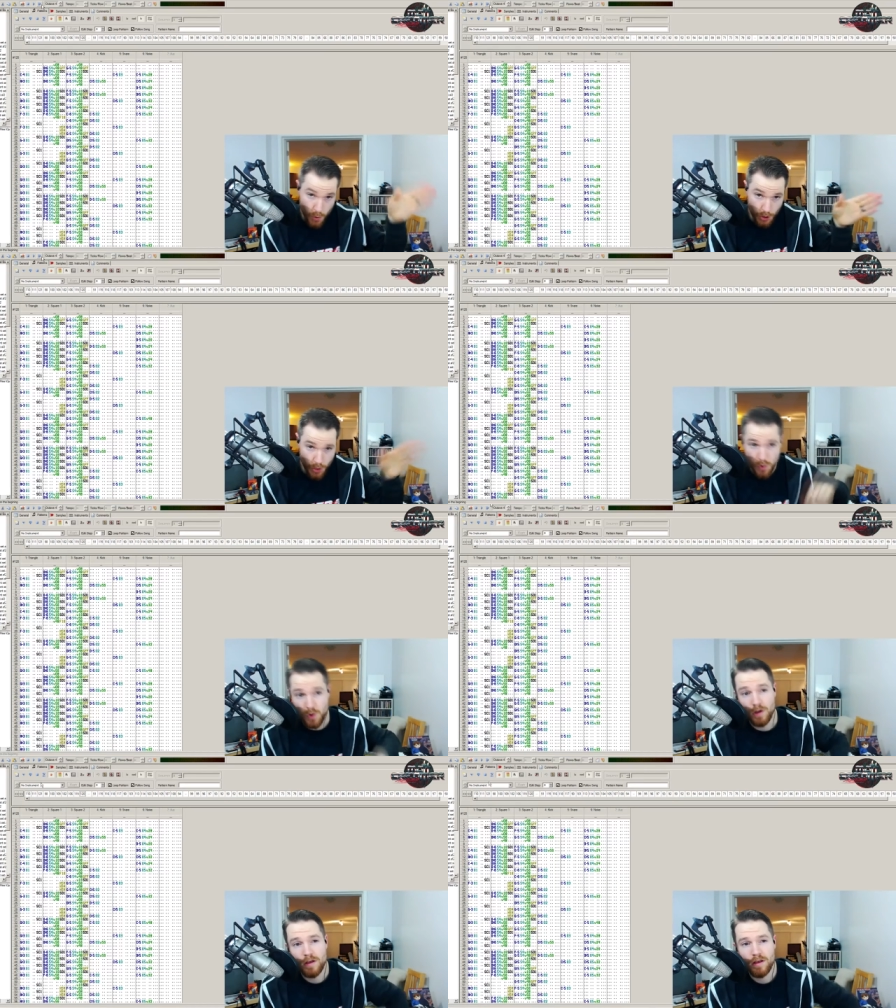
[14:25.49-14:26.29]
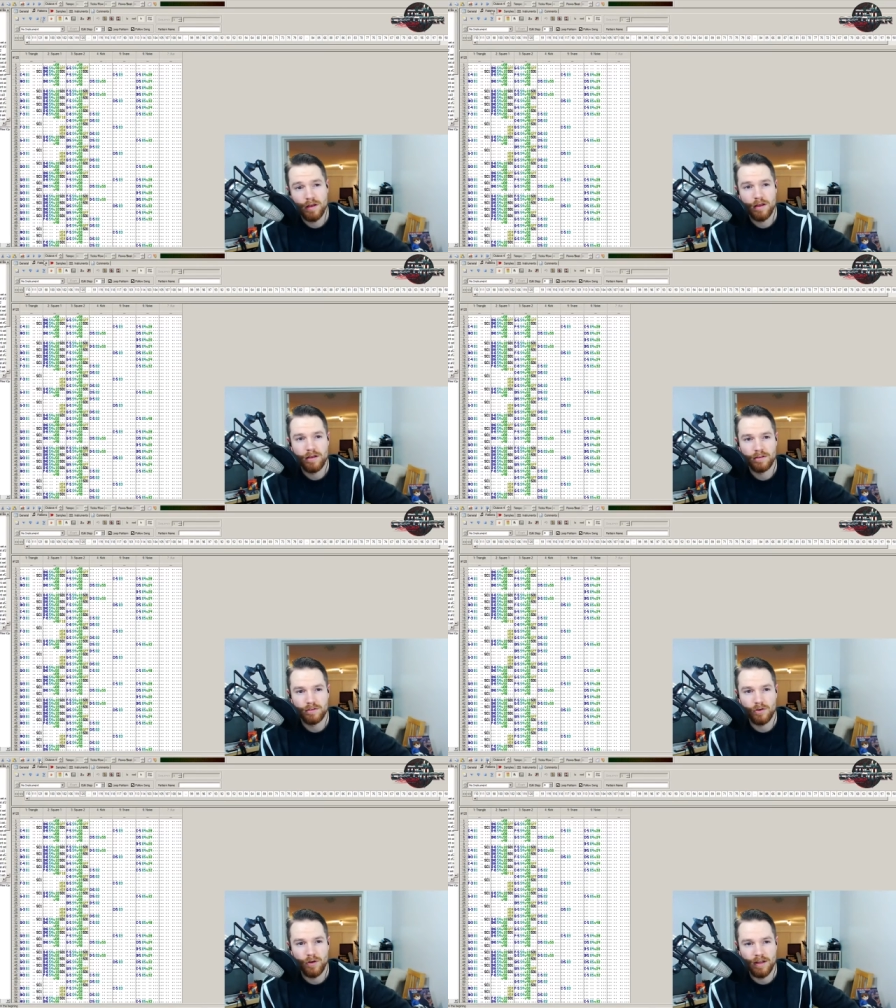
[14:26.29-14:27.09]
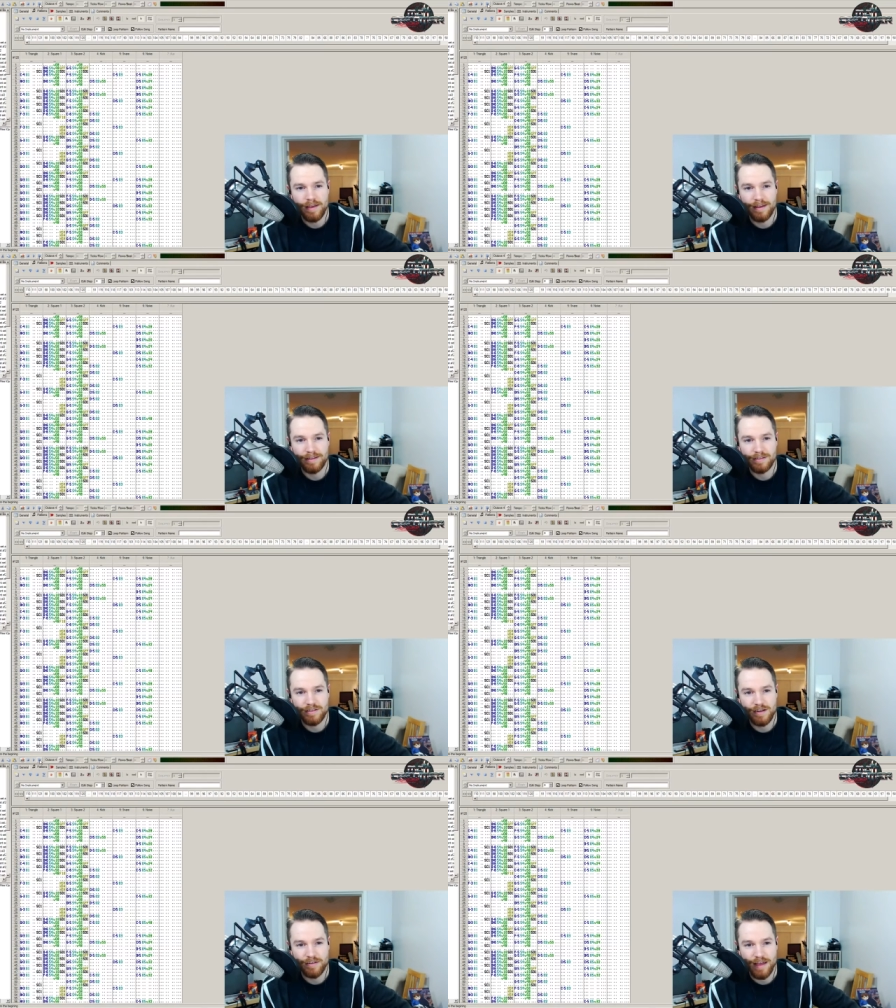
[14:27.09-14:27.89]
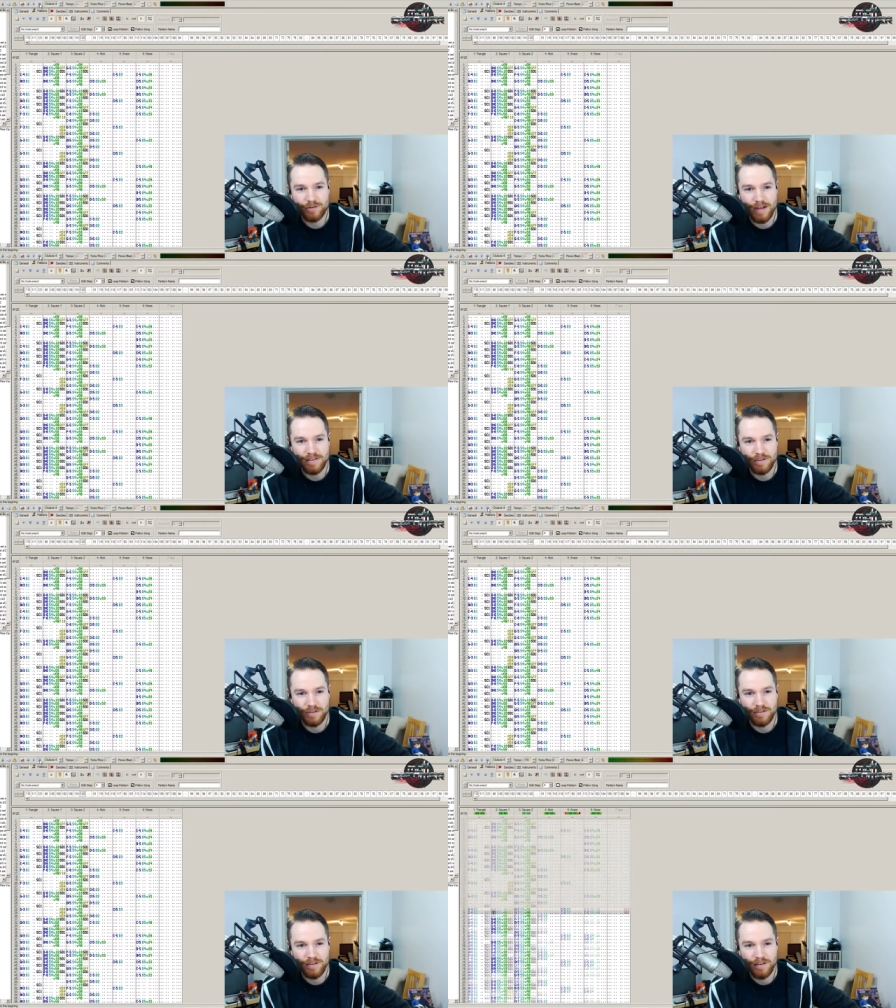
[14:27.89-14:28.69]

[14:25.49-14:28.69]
whew. So uh, yeah, let's just hear that transition.